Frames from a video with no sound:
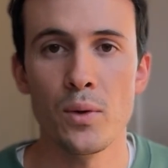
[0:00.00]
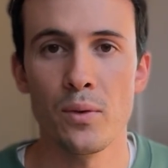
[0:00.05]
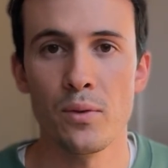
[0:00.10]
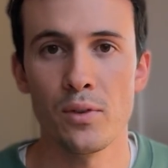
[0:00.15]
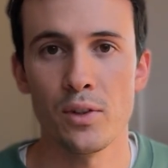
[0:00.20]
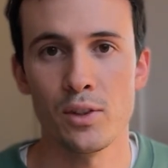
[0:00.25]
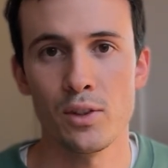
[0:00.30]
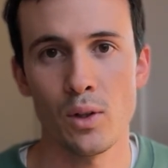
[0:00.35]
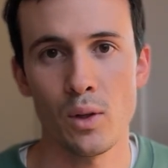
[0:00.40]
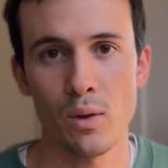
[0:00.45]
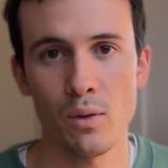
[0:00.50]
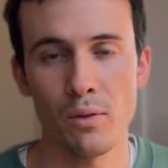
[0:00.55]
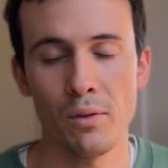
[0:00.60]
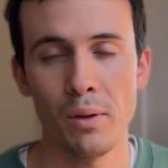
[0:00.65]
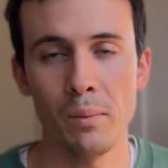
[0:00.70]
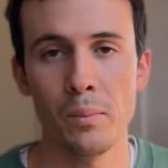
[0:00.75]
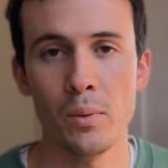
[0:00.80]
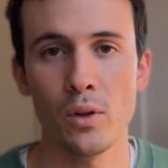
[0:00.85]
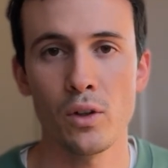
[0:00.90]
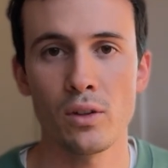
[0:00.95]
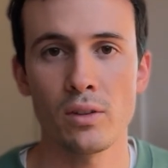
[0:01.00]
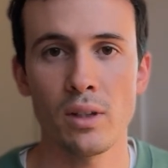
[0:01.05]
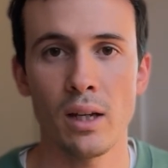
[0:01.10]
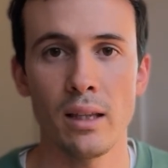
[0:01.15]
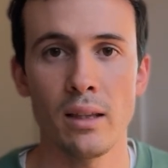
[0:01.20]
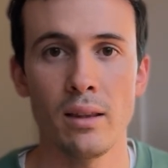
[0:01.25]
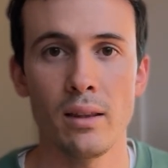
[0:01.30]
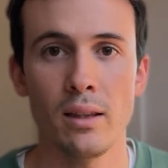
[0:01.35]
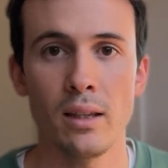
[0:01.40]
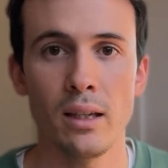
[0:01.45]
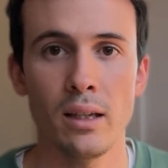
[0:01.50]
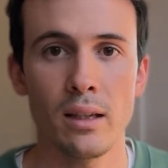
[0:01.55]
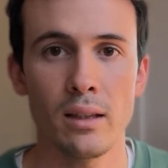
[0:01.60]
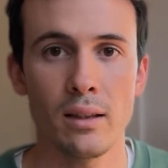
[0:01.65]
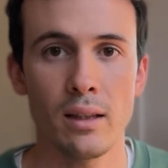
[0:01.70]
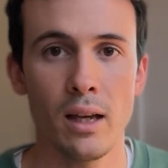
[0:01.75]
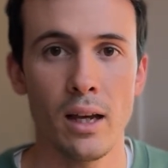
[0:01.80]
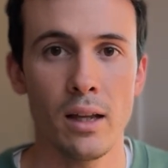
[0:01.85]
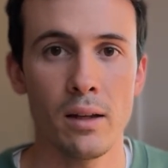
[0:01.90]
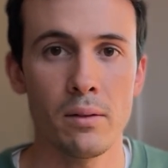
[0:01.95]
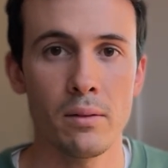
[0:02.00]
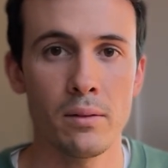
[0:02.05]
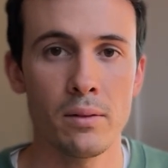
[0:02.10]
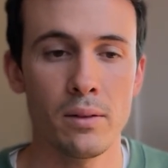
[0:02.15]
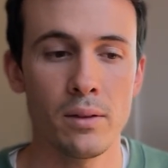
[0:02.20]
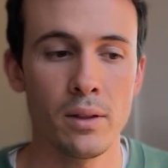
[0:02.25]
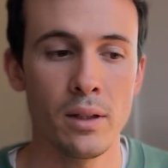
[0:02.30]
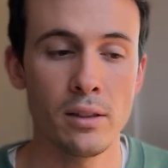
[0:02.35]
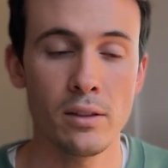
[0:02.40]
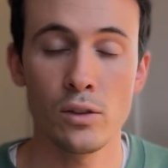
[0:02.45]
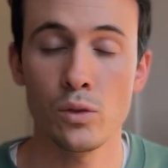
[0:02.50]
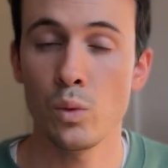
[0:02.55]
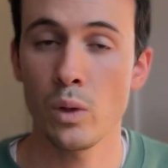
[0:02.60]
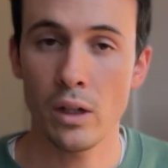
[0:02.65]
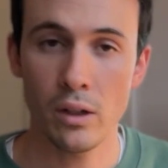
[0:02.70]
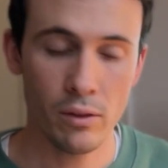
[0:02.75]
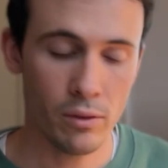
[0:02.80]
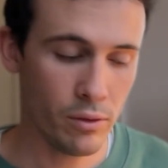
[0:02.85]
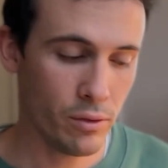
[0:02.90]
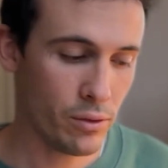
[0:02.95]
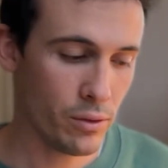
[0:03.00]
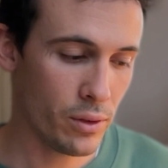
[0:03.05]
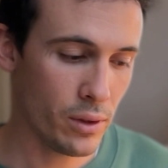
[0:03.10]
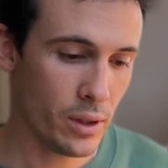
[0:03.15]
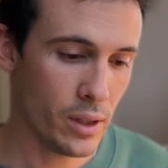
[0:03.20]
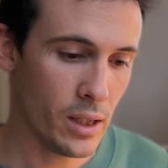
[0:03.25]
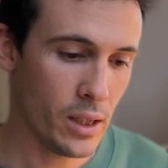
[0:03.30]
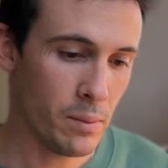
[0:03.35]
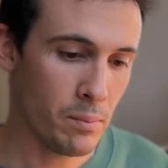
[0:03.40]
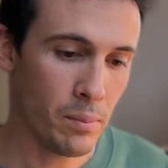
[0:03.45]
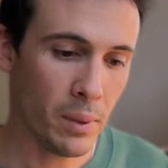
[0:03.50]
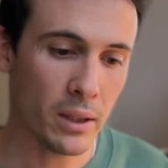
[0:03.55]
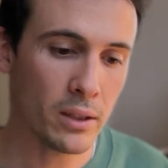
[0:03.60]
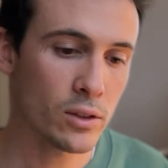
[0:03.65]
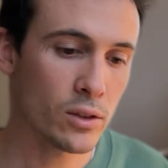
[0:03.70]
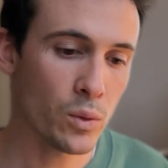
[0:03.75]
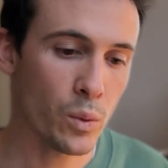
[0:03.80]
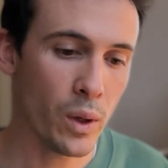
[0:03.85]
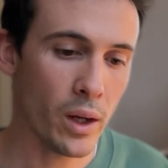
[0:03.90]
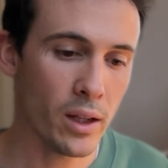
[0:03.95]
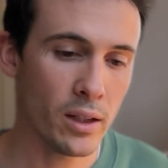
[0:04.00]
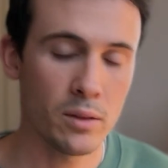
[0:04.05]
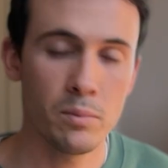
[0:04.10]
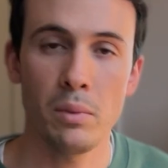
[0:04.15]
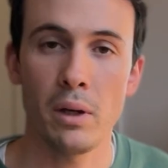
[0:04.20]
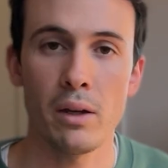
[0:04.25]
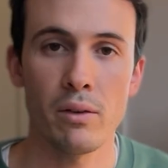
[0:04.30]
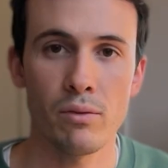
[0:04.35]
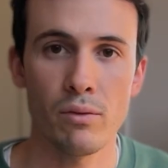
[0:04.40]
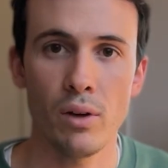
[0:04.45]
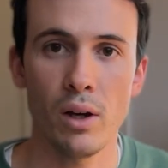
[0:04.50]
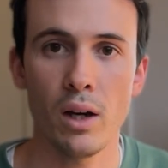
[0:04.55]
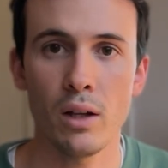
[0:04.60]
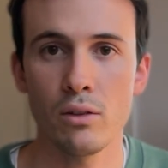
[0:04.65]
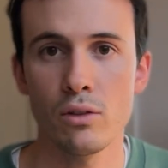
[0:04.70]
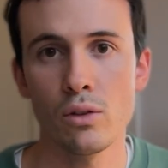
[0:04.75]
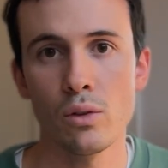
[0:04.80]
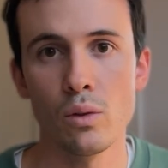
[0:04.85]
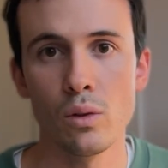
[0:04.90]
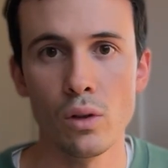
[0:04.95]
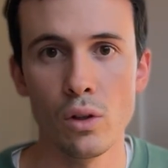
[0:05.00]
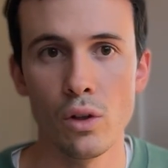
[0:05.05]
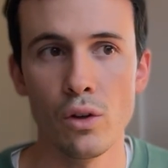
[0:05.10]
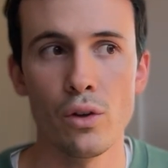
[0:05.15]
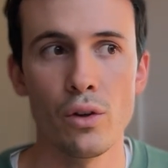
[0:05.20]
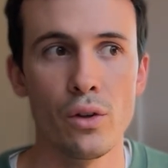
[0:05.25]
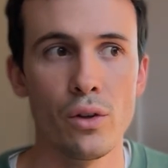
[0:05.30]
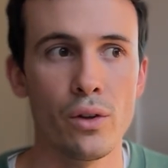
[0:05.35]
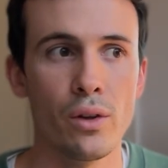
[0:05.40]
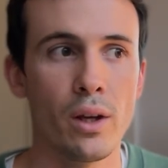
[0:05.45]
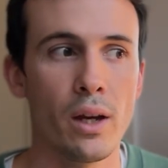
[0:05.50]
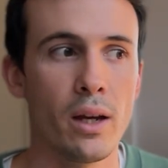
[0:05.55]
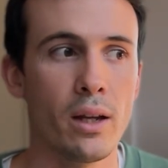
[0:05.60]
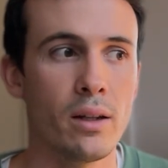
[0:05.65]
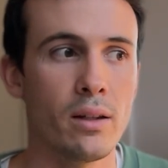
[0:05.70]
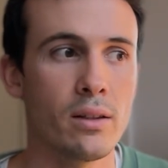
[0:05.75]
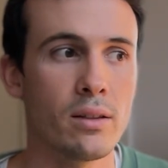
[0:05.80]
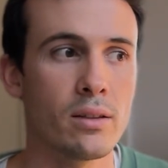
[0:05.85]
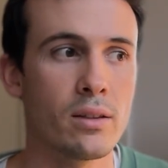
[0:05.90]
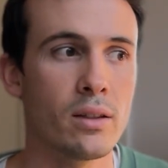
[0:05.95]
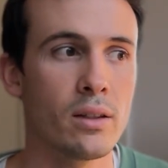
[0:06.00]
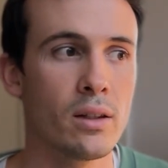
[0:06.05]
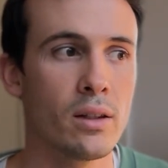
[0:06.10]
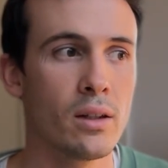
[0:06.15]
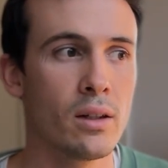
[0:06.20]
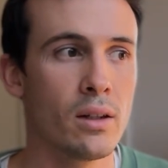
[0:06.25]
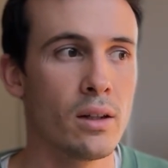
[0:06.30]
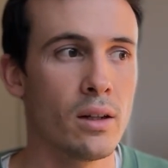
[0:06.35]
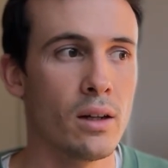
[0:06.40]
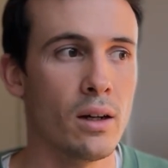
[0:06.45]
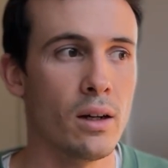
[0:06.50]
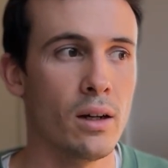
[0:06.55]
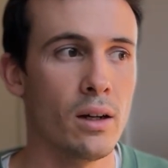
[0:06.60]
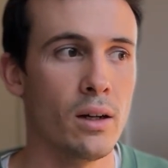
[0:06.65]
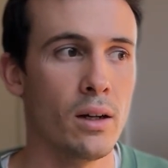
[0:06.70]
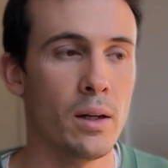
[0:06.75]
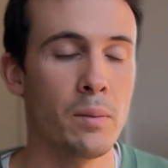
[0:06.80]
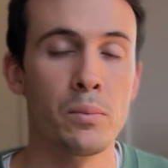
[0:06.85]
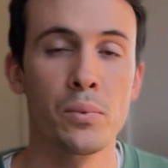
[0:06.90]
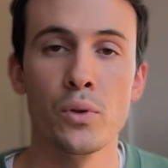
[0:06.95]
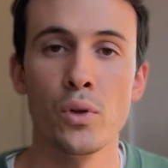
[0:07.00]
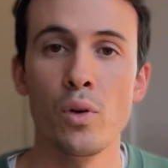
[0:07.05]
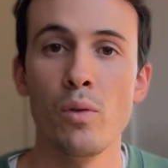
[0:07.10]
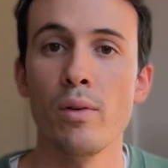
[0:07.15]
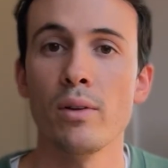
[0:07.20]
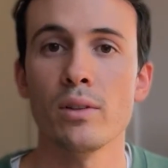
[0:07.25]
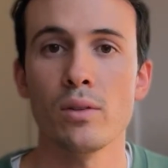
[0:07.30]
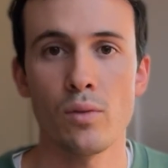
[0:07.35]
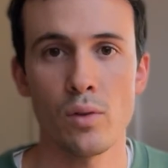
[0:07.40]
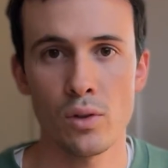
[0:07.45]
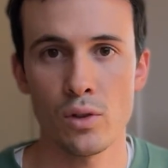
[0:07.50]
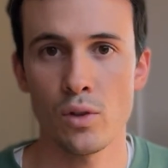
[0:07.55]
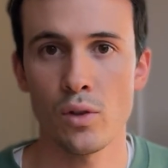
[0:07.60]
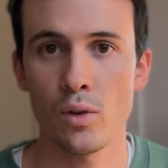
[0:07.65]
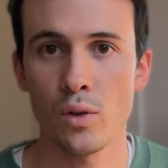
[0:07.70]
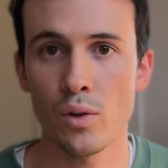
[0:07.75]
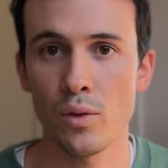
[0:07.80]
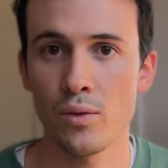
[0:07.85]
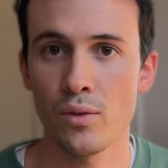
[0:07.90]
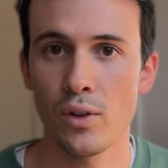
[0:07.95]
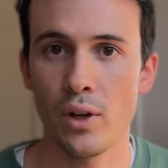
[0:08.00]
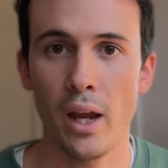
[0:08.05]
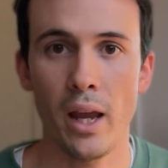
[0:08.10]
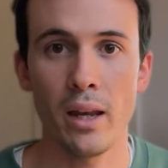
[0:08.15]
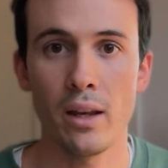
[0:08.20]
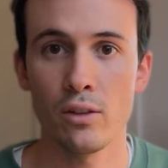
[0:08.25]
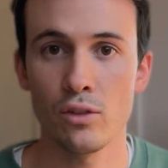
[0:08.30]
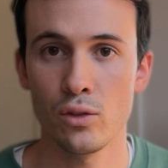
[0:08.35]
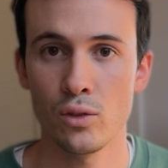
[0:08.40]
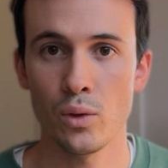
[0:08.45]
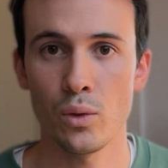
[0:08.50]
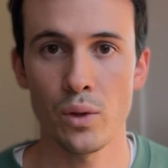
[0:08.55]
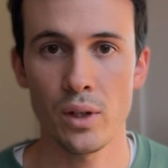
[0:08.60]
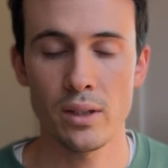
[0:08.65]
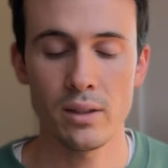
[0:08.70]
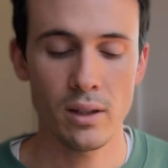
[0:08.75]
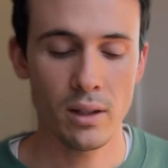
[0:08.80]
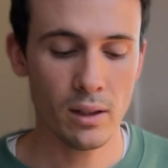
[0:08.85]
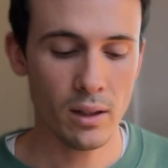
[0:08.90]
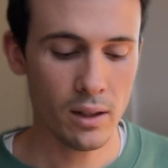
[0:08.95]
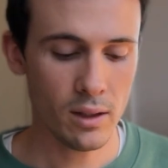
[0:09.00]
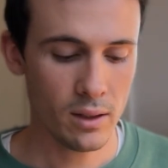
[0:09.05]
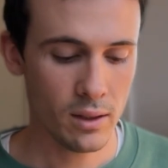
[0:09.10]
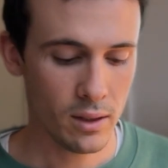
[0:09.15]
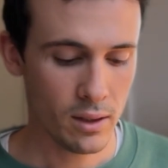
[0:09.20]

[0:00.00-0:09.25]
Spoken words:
photography books, I think that this is one of the best ways by far to learn and improve as a photographer and a storyteller.